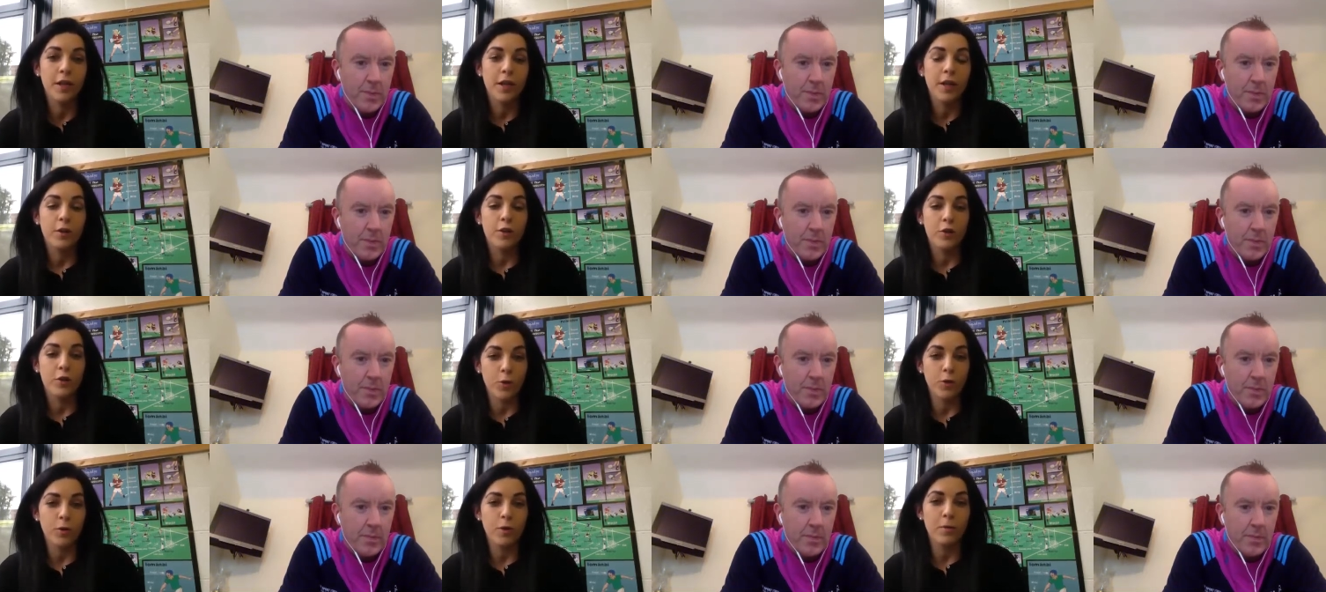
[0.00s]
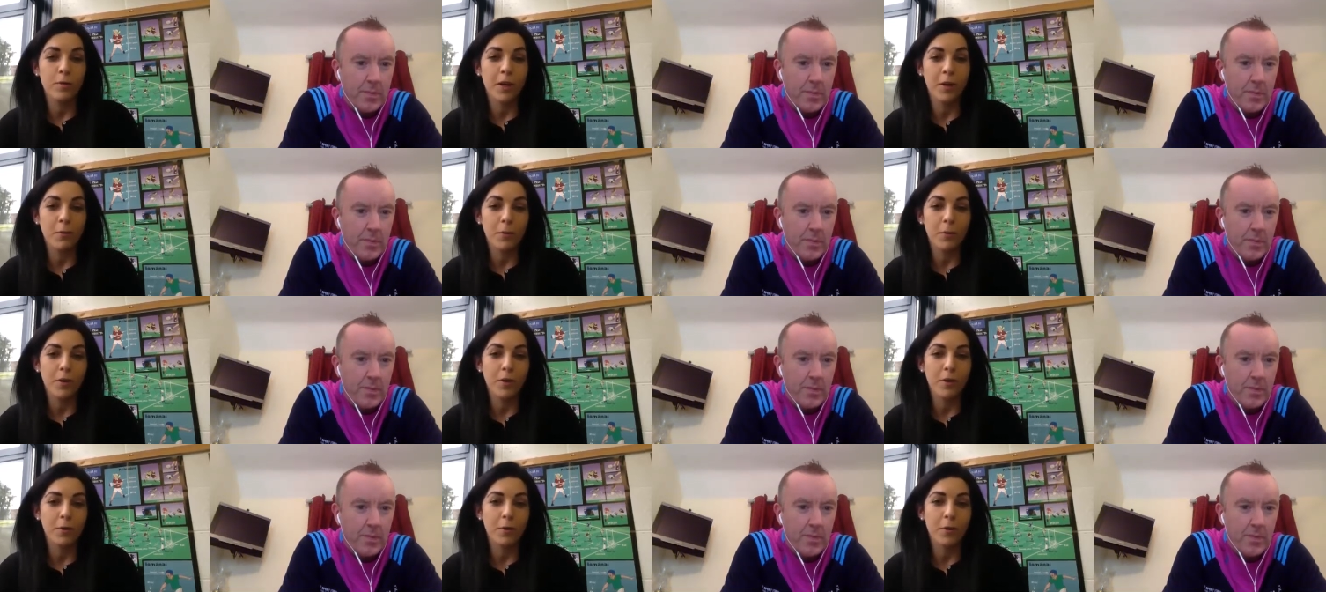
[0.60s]
Speaker 1: show them that
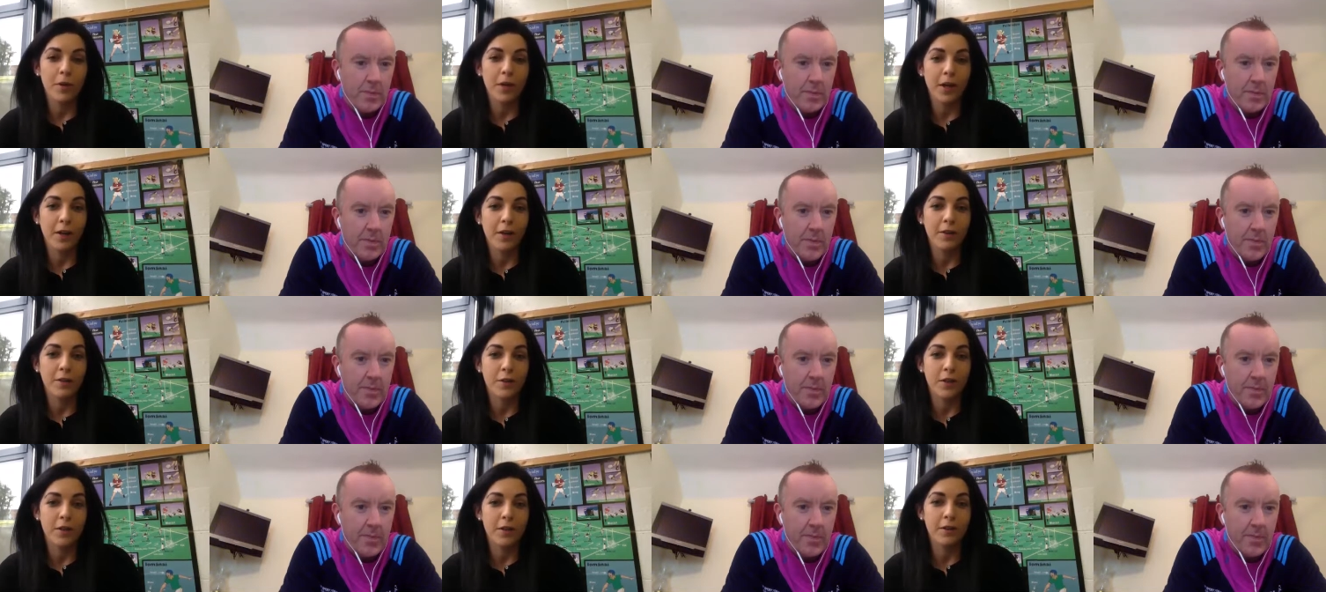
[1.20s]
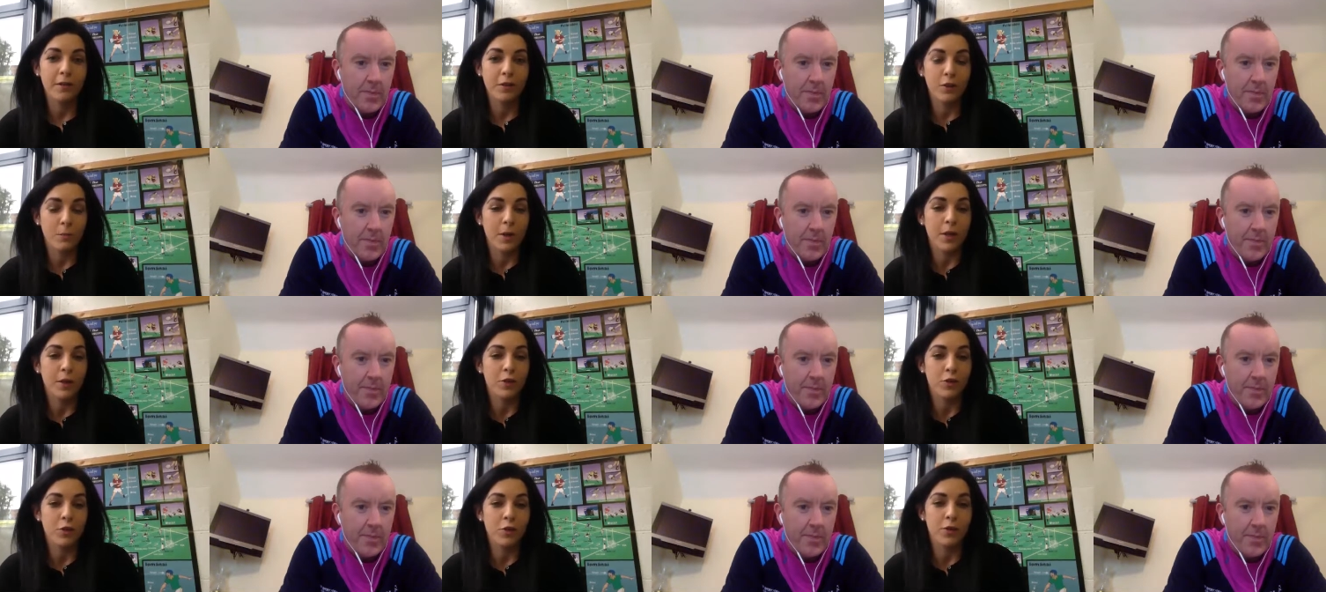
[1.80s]
we're, we're there to, to make
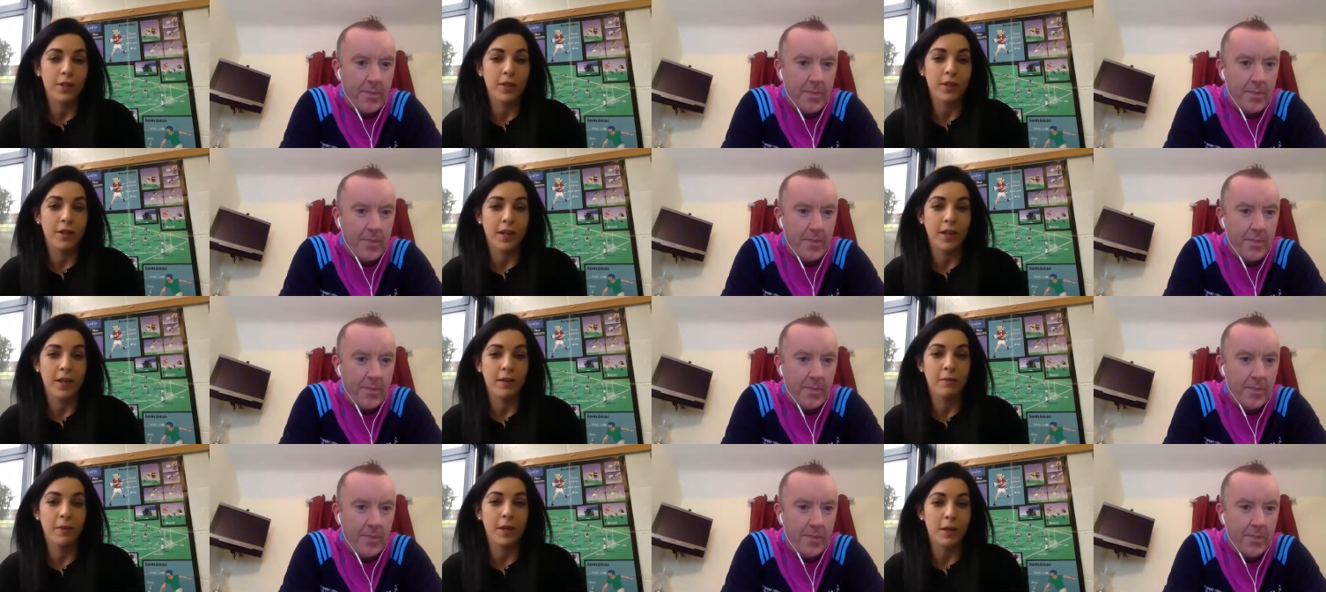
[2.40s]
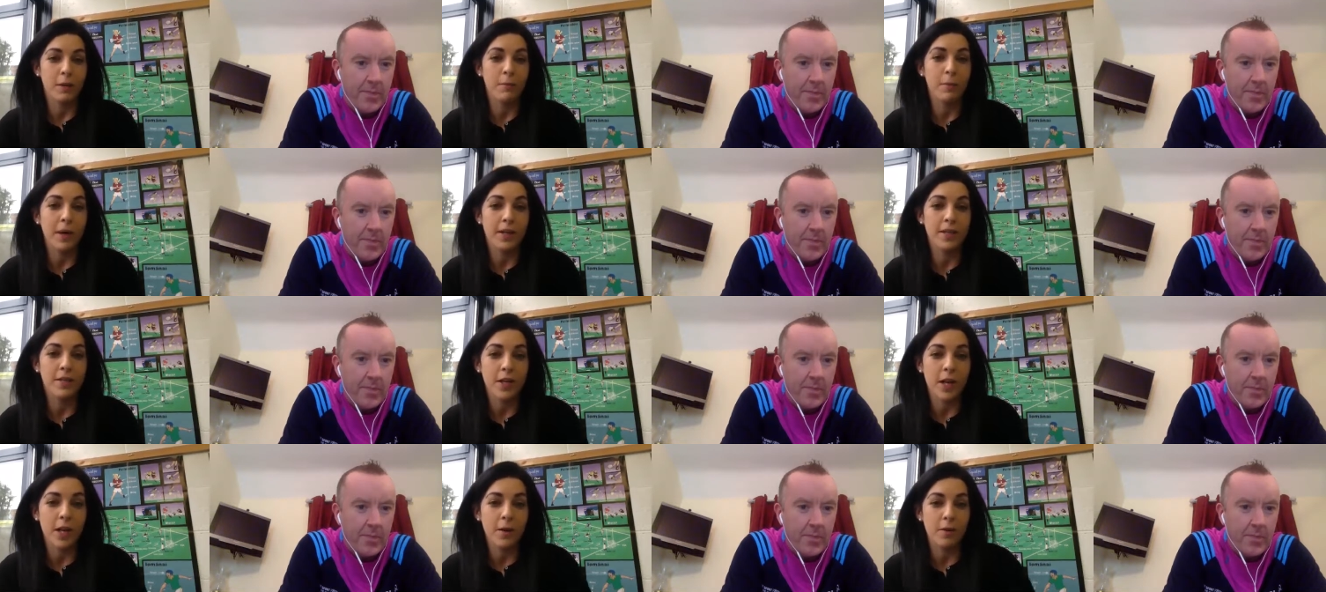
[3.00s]
sure that they get the best
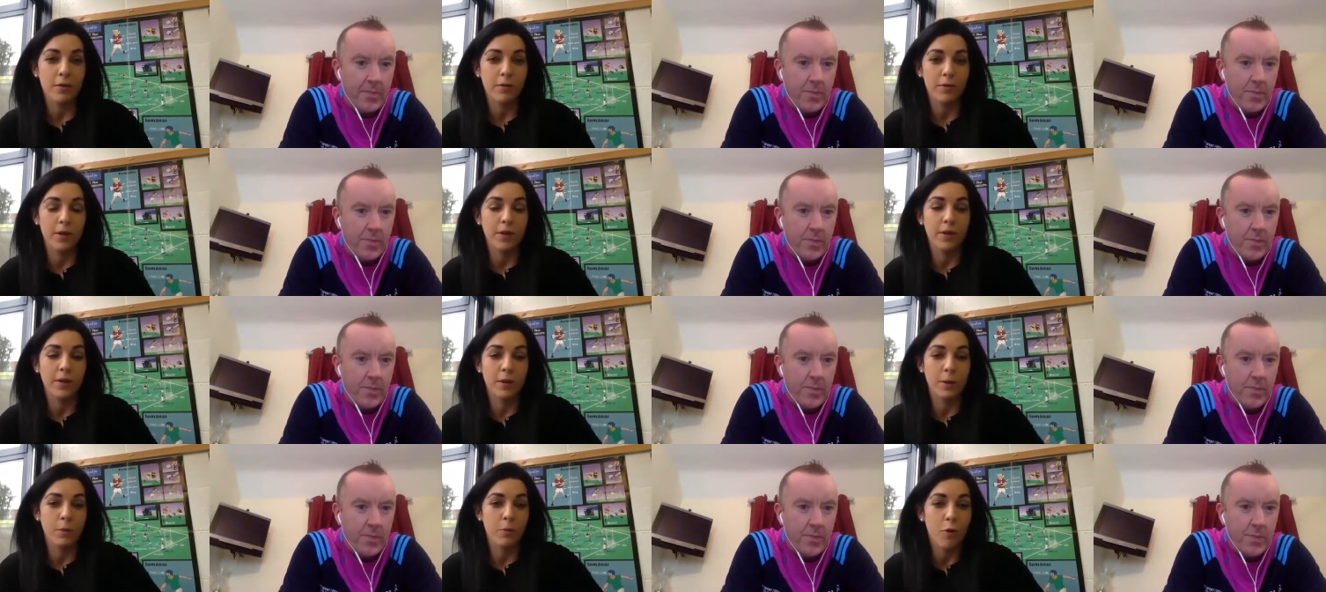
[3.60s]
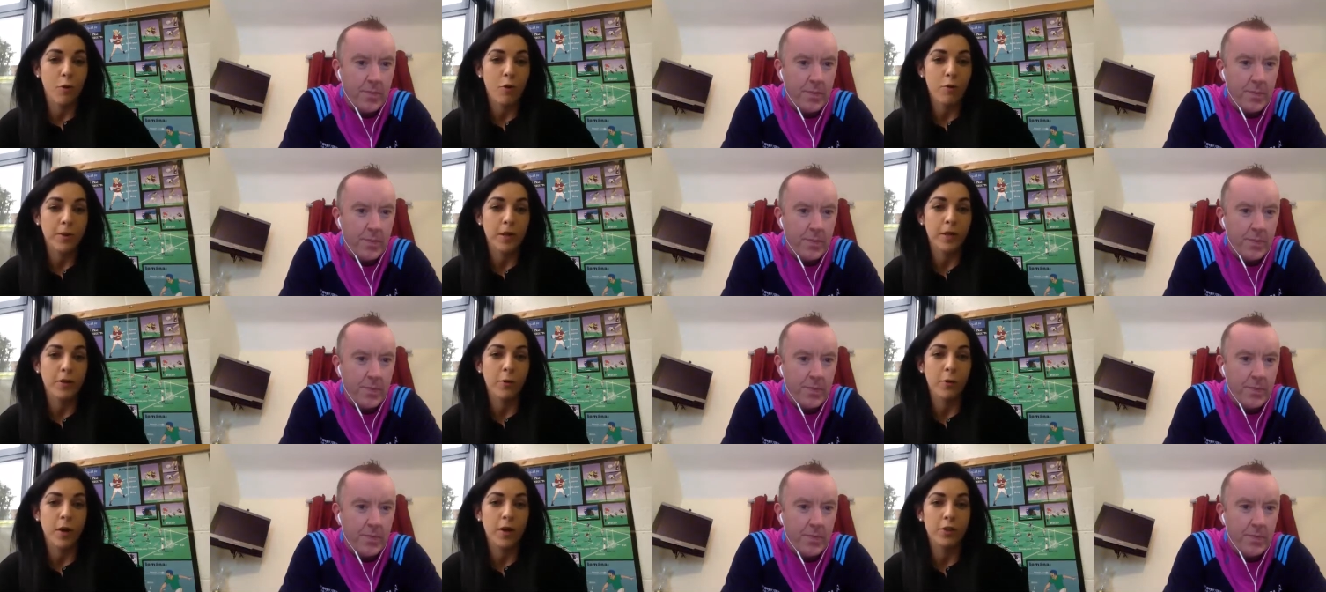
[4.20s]
out of the, the program that they're
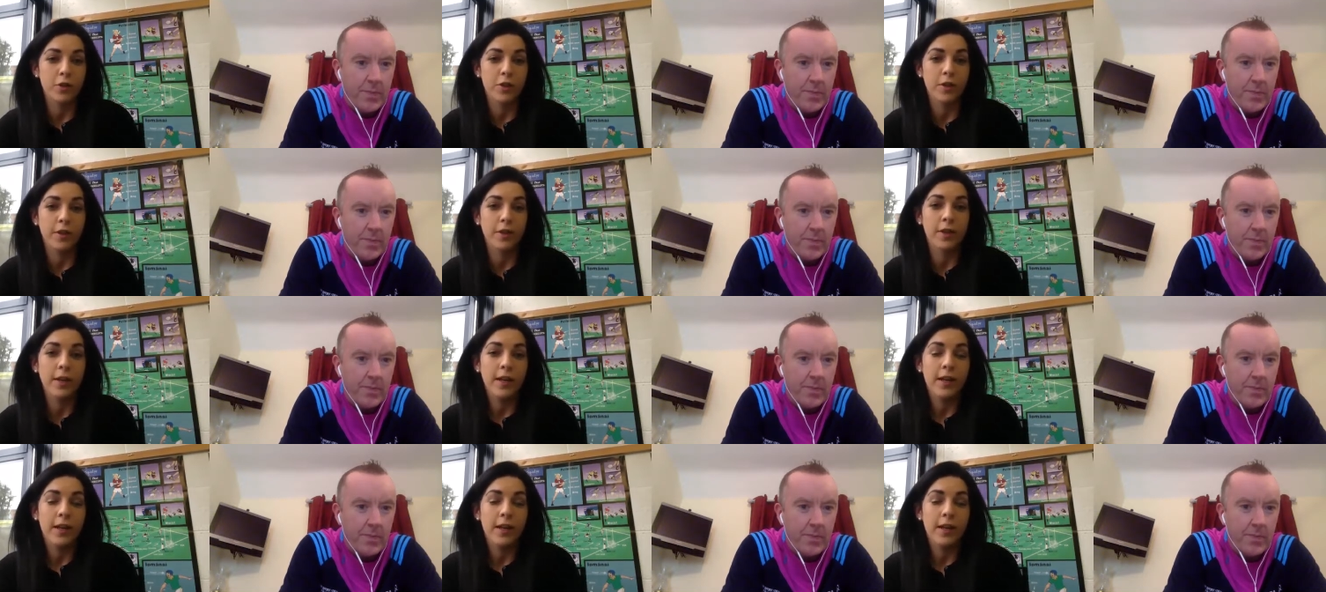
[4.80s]
watching